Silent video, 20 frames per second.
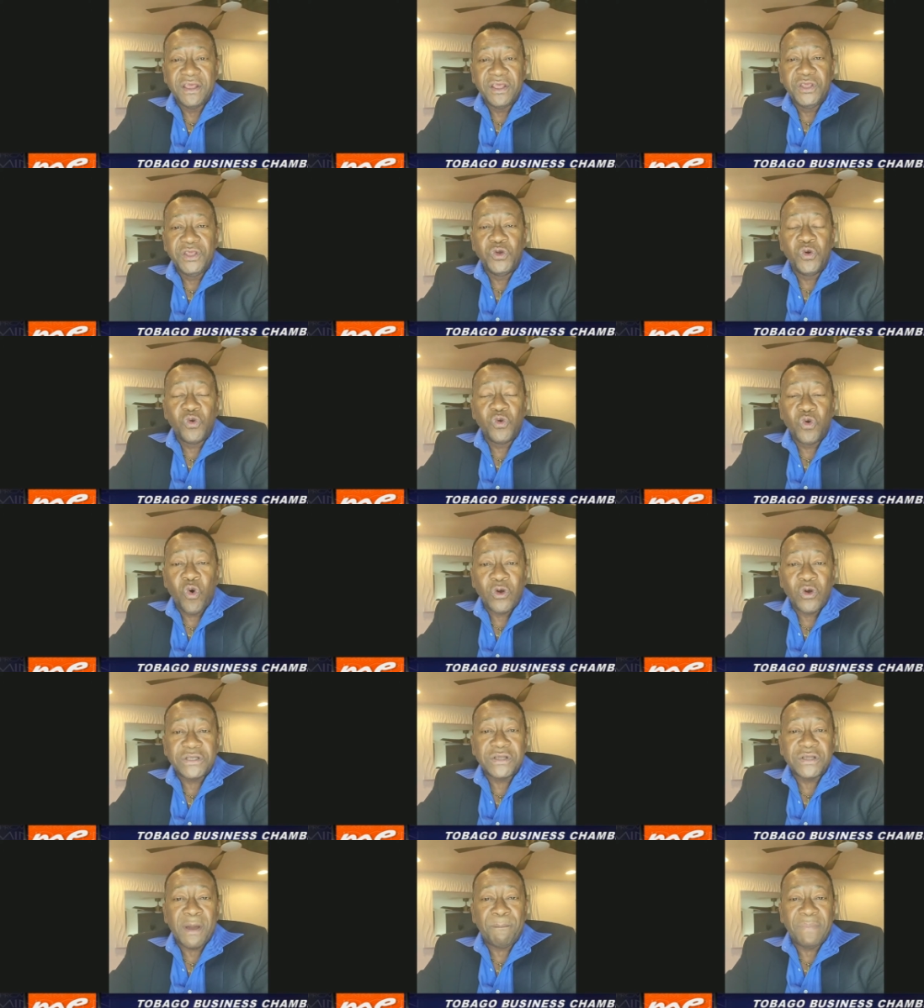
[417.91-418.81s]
You go
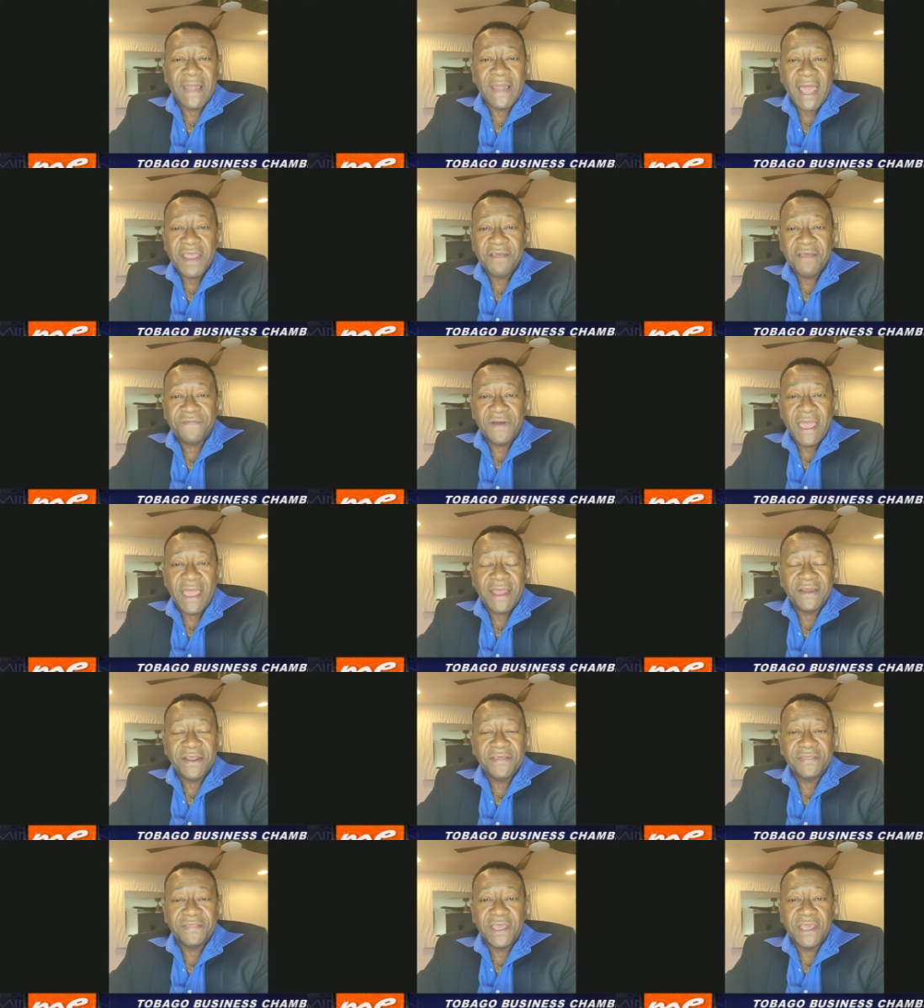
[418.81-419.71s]
to apply for
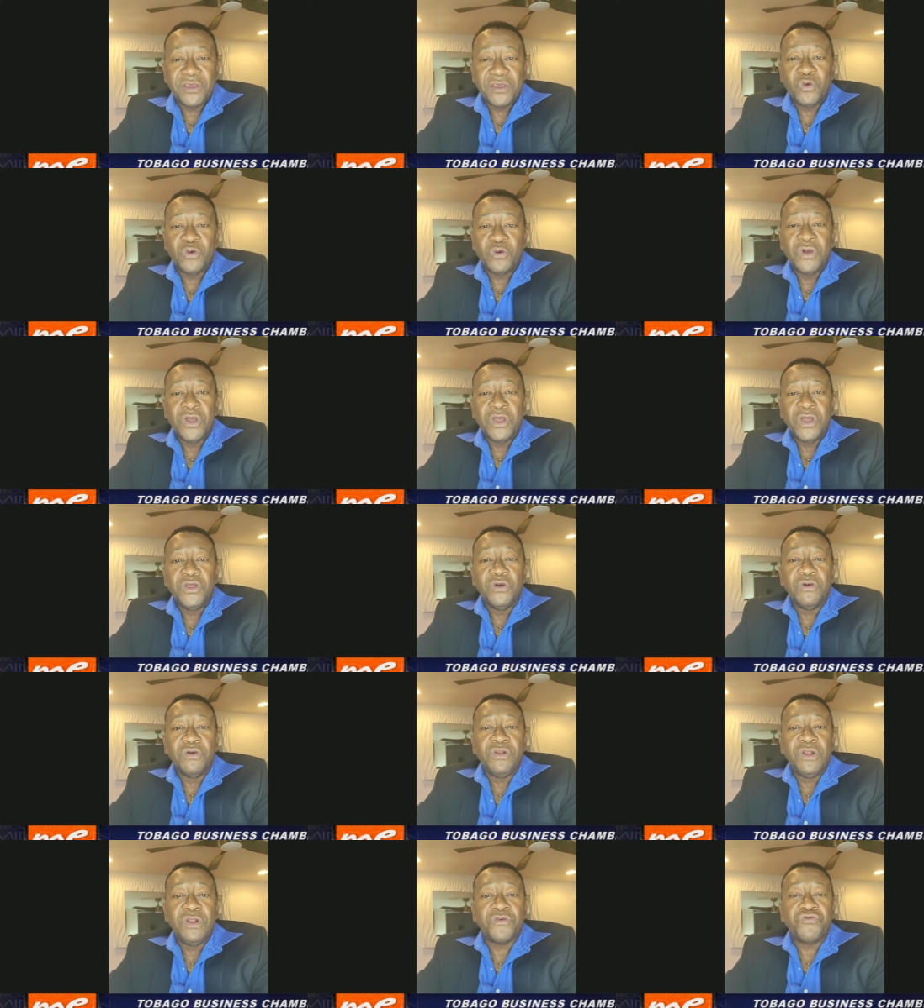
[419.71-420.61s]
anything. You you
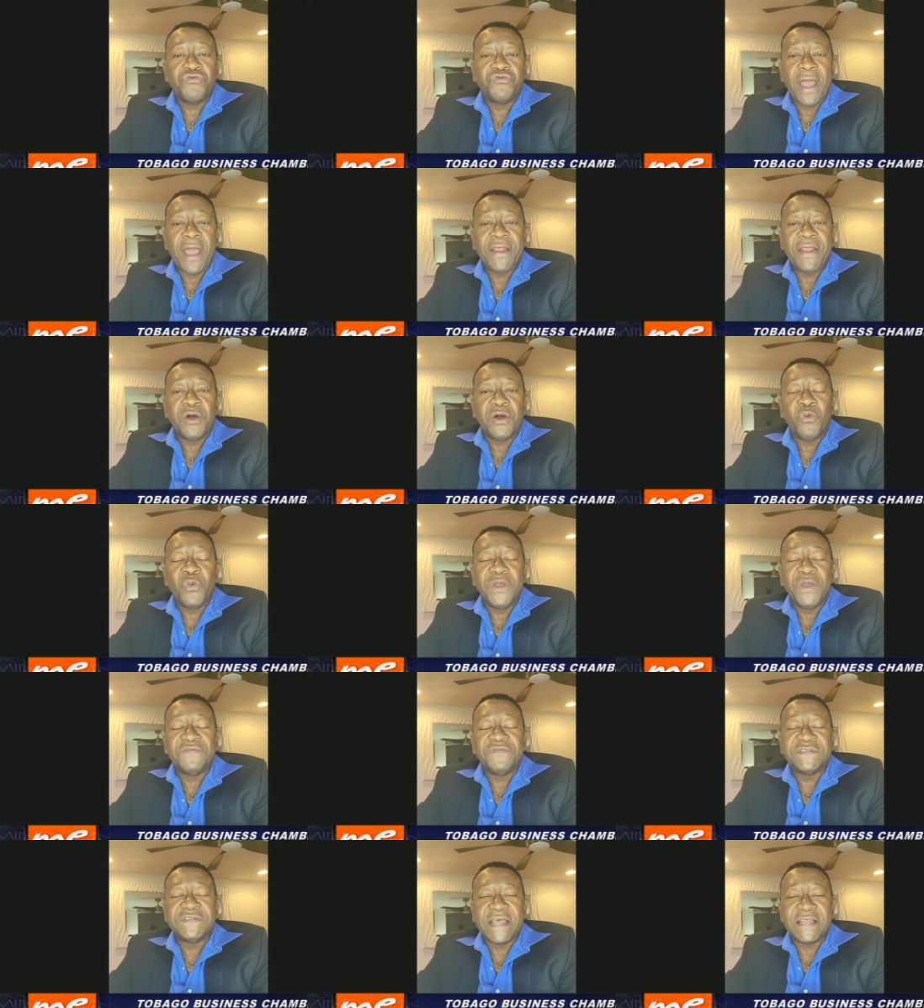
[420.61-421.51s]
look right now.
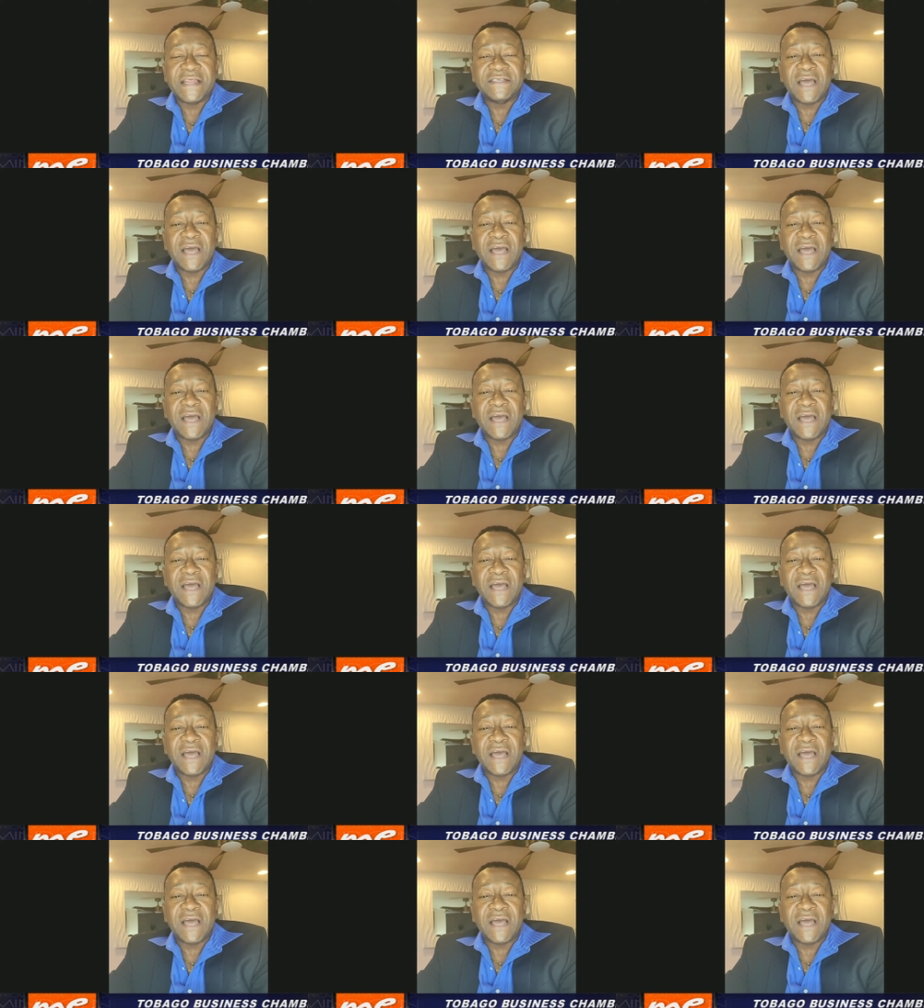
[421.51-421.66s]
We've sent